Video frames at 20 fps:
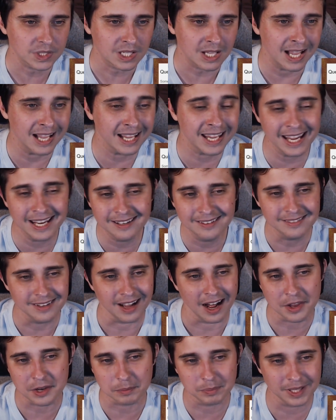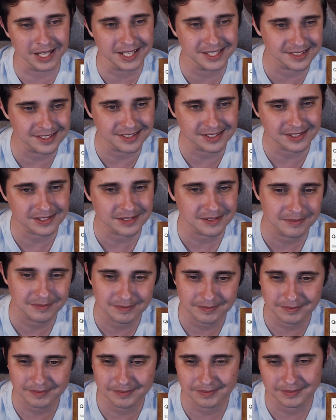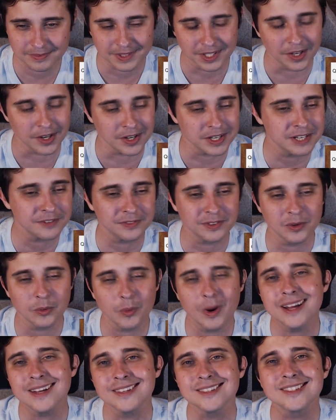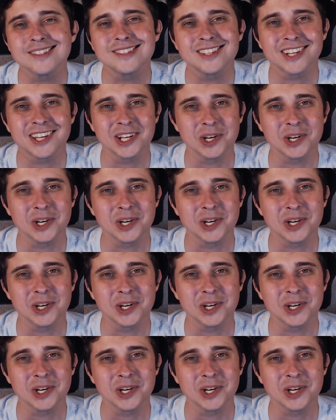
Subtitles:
Again, other places, there are different ways to get